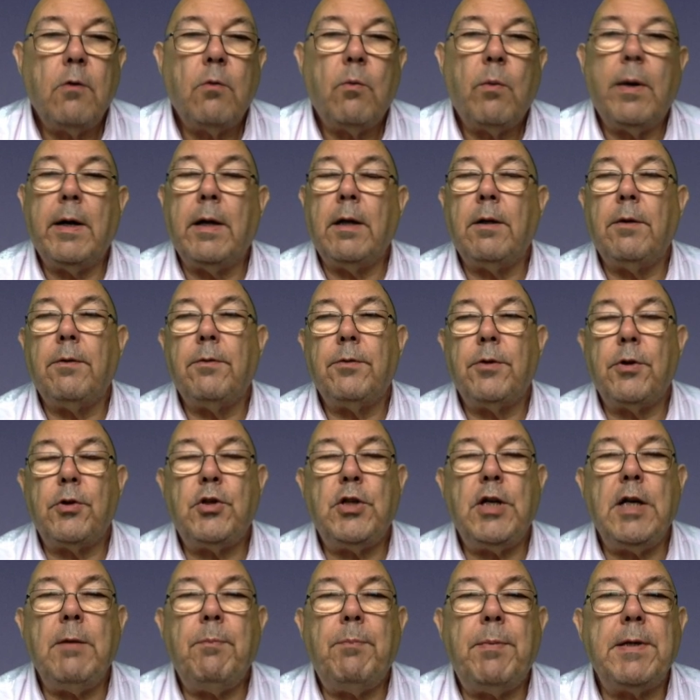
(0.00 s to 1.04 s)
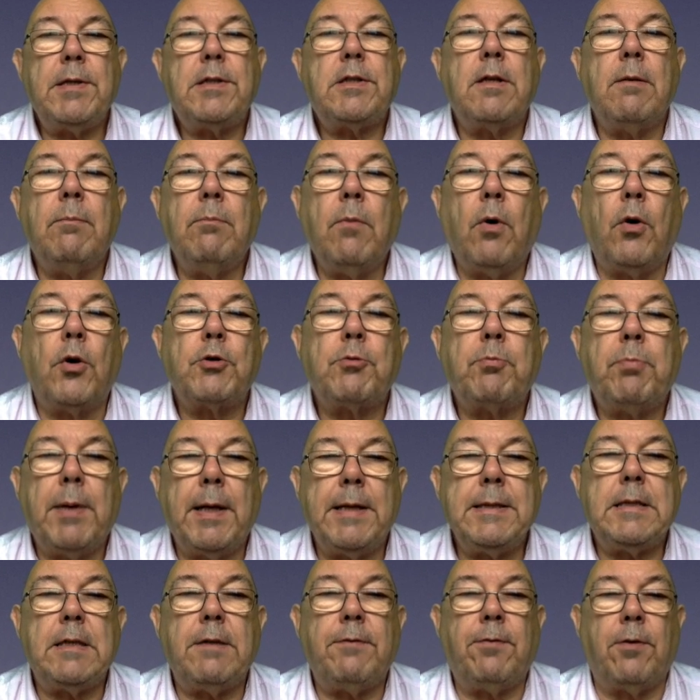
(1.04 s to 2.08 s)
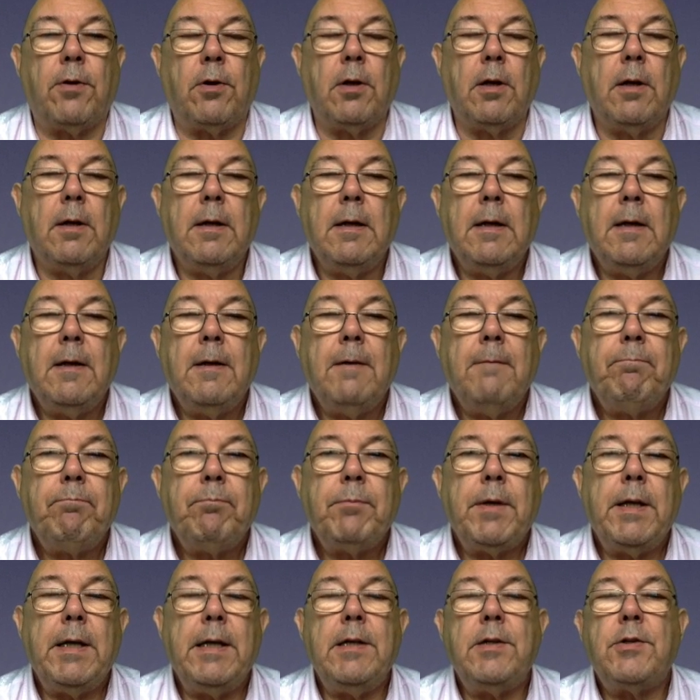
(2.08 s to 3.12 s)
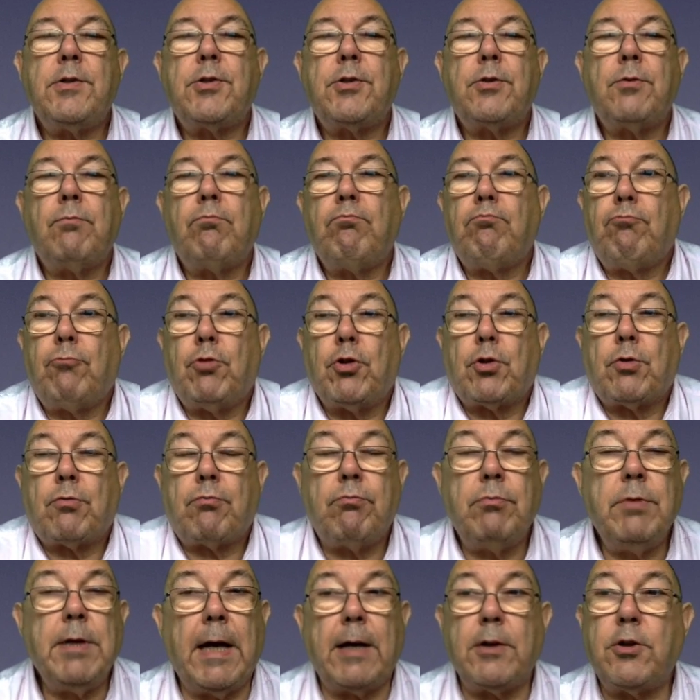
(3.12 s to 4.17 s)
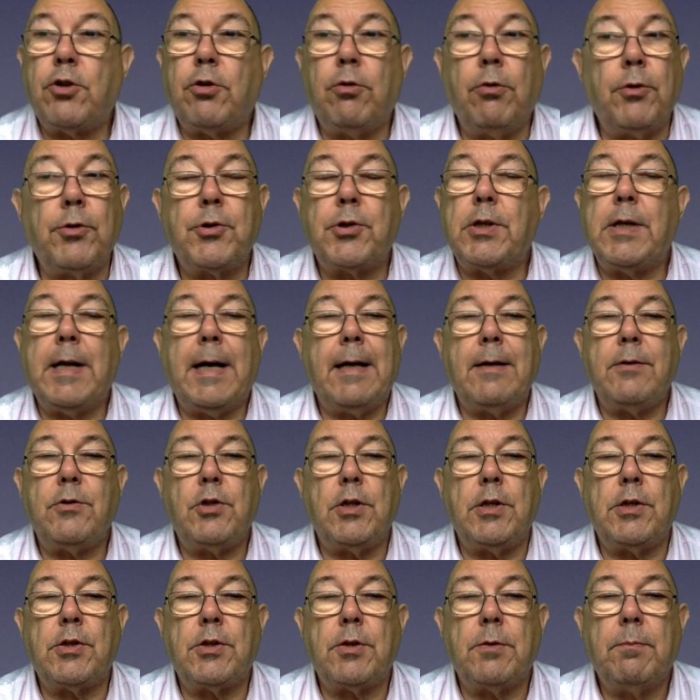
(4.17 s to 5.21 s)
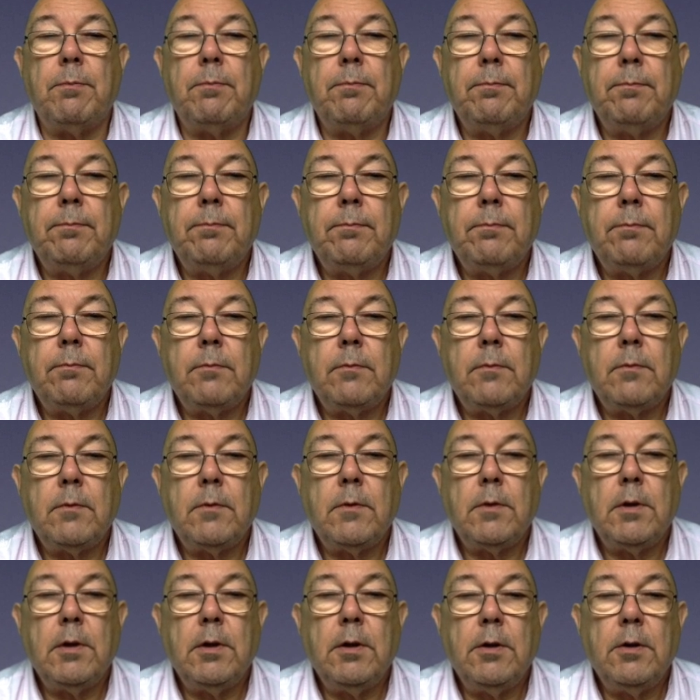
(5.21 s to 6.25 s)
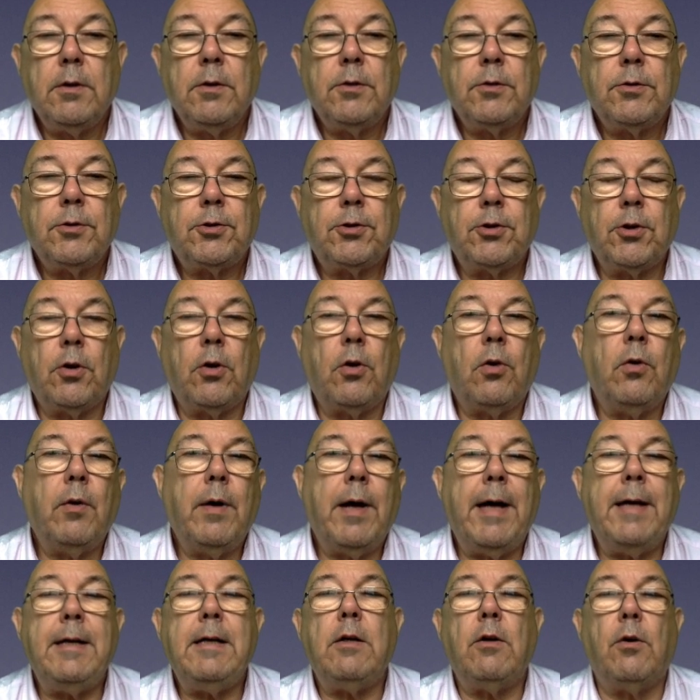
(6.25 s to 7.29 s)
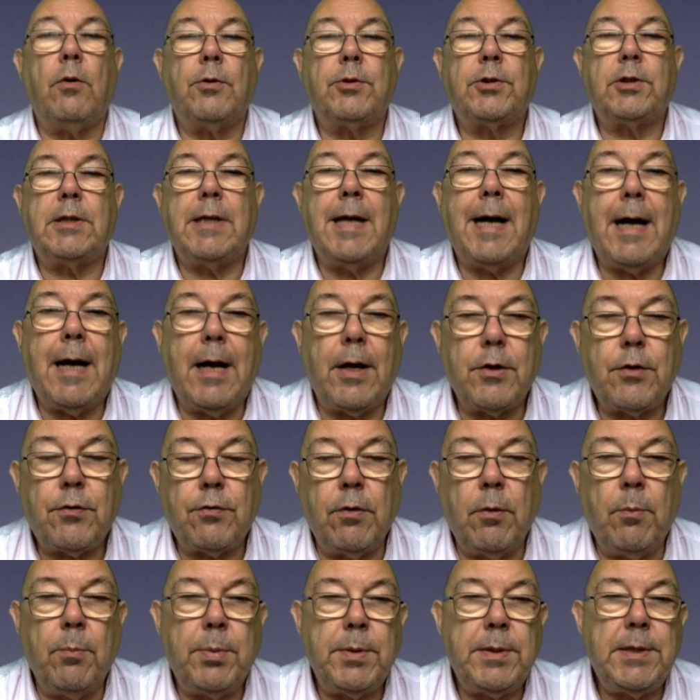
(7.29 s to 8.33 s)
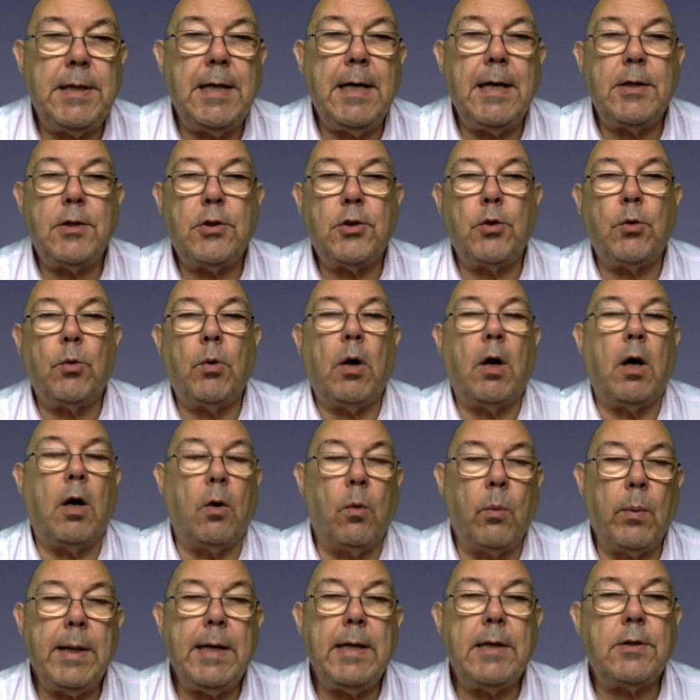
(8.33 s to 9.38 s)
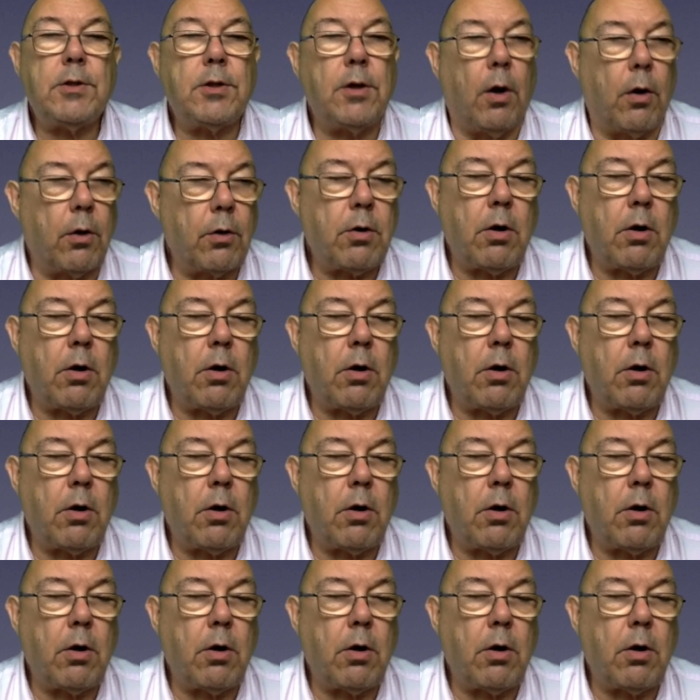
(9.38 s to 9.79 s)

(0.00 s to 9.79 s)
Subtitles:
Well, the cheapest and most plentiful is just natural starches. So any old starch from potato or wheat or